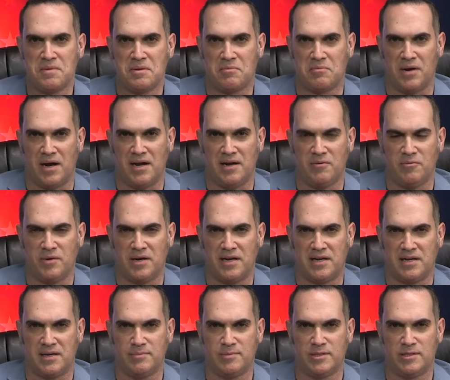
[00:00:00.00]
right, when
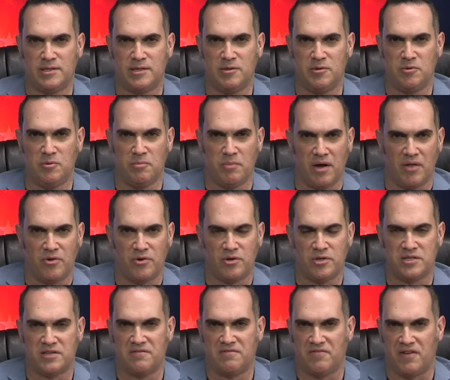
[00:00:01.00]
it comes to
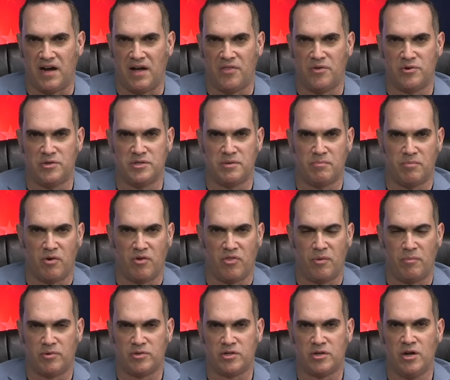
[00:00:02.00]
mothers and fathers and
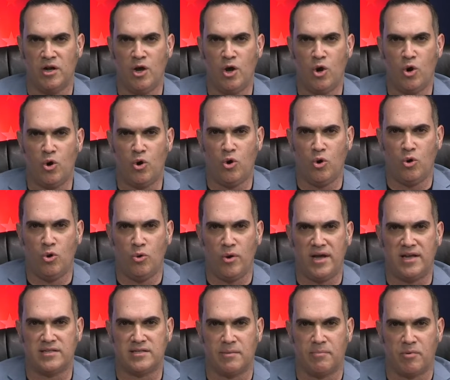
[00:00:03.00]
birthing person. Who
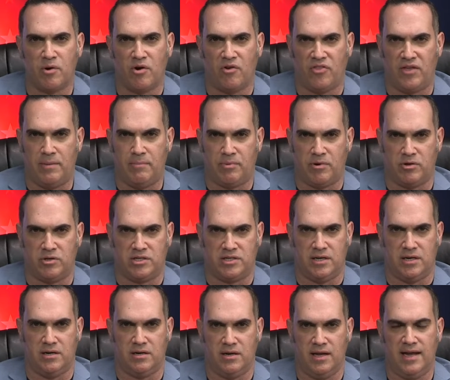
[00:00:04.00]
is a birthing
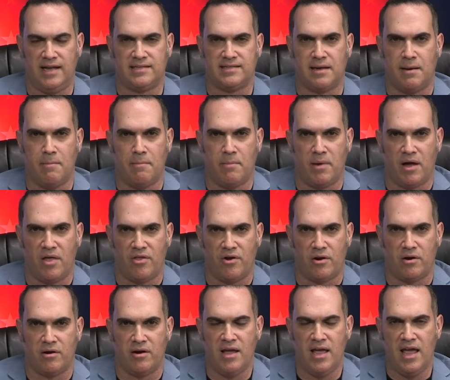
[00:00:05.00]
person? It's a
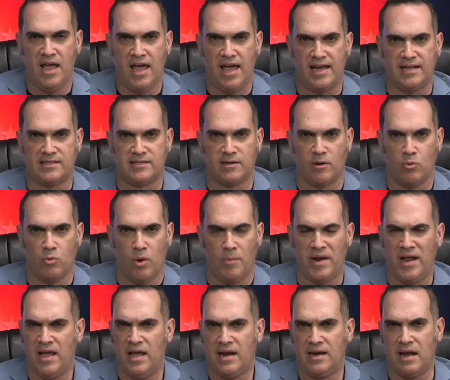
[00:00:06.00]
mother. It's a
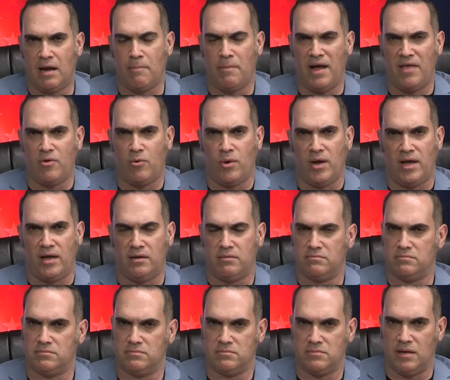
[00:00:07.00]
woman. Now, by the way,
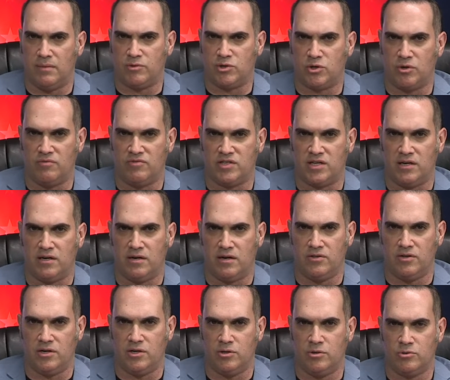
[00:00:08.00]
I'm sure you've seen it
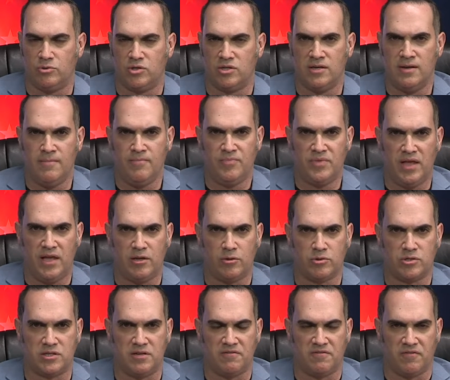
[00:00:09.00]
on the news. You'll
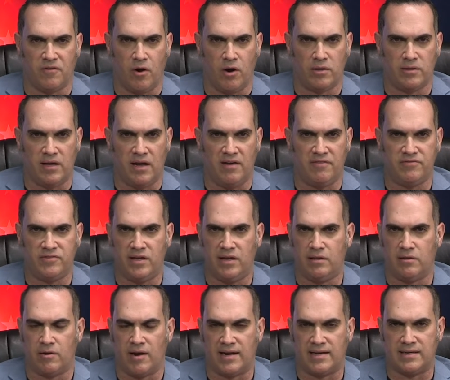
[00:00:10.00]
see far left,
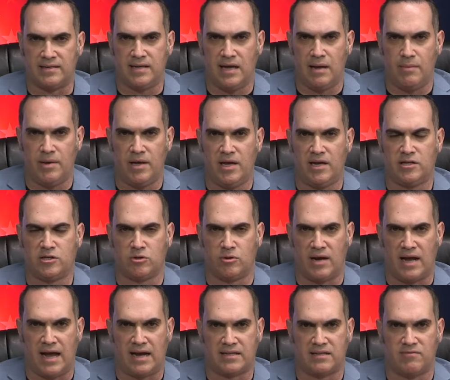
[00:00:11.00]
either academics or
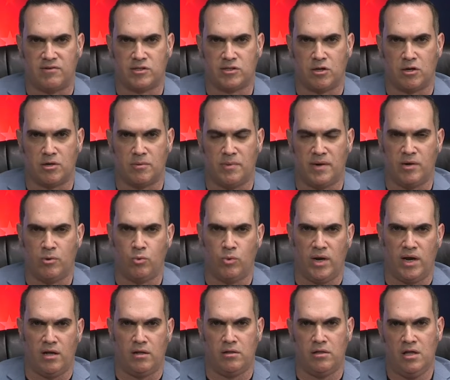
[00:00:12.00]
activists, talk about,
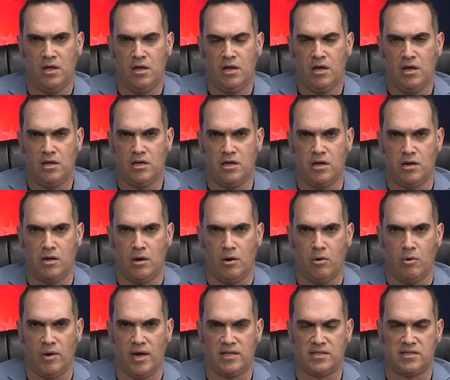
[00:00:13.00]
well, you
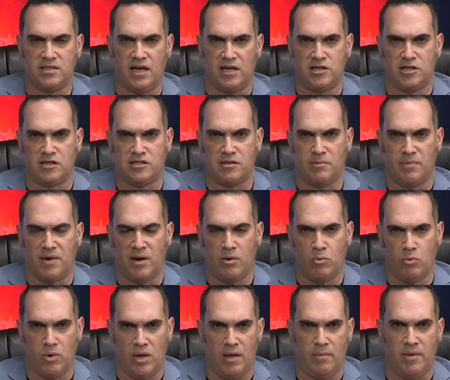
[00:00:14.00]
know, it's not just
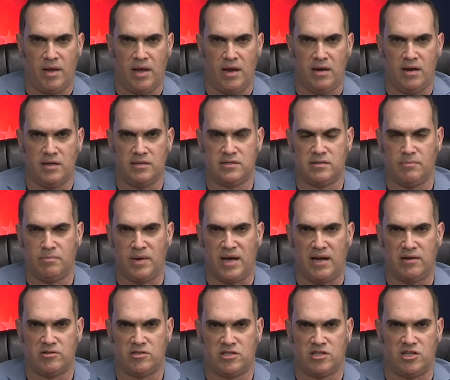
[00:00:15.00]
about women. It's
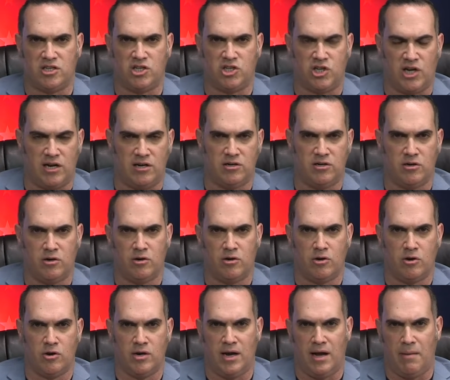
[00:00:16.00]
about
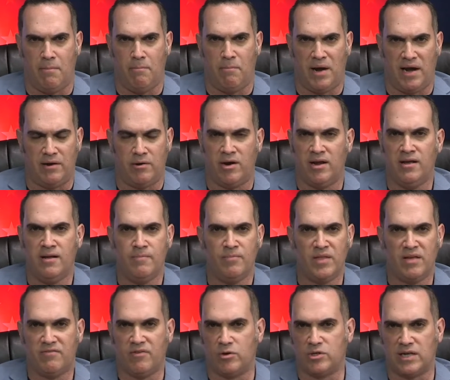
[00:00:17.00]
cisgendered or non-binary.
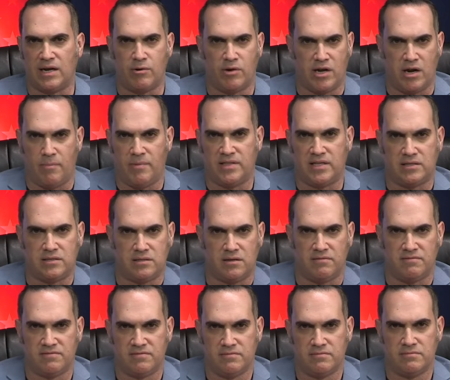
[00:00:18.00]
Folks, I don't care about that
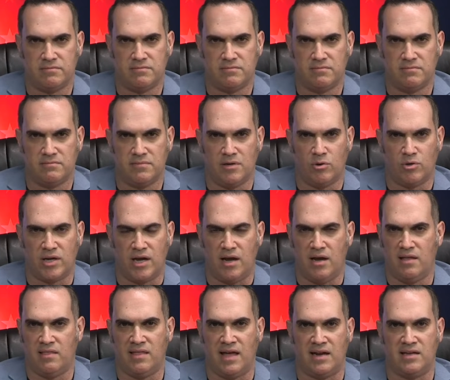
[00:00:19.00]
stuff,
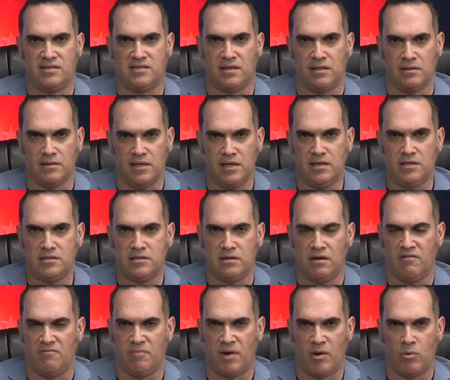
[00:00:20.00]
okay? That is the least
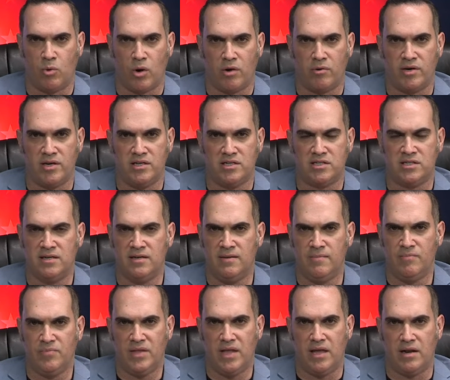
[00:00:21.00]
of my worries
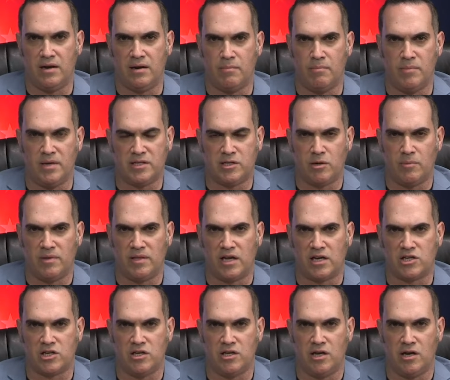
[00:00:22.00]
in a midterm
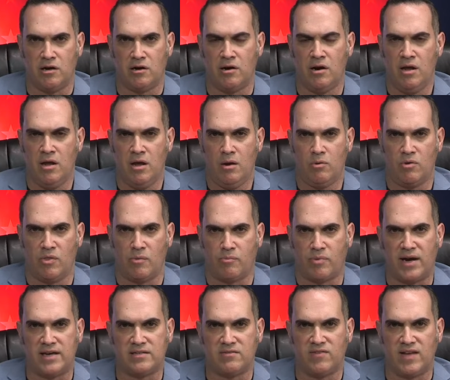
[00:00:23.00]
election year when the
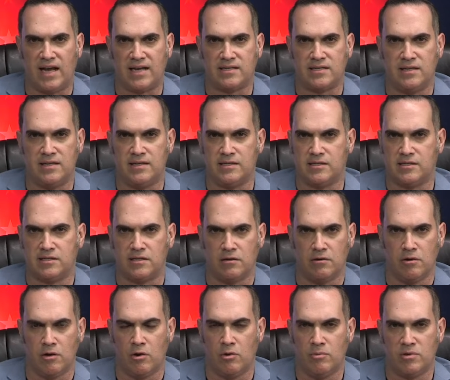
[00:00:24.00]
price of gasoline is
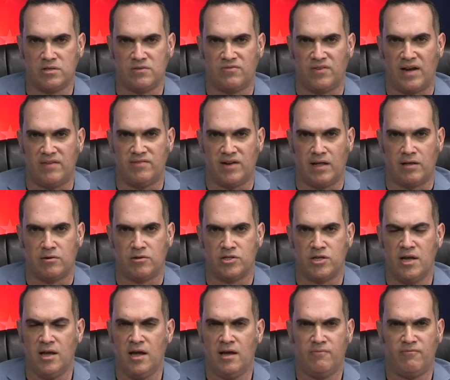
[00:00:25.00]
still almost
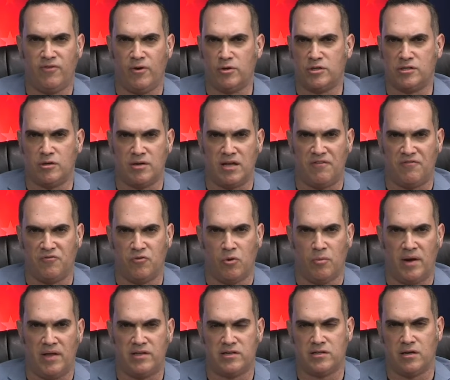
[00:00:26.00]
$5. Folks, don't get
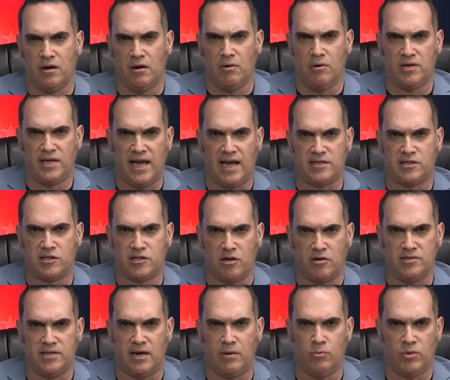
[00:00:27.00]
fooled by this. Oh, gas has
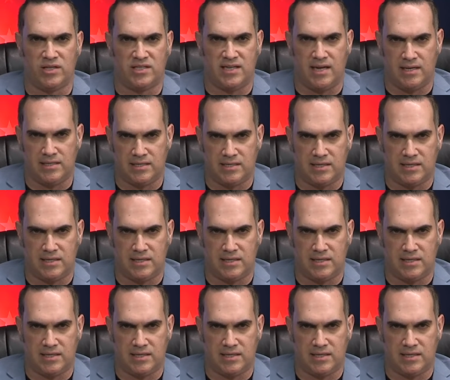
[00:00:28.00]
gone down, what, 10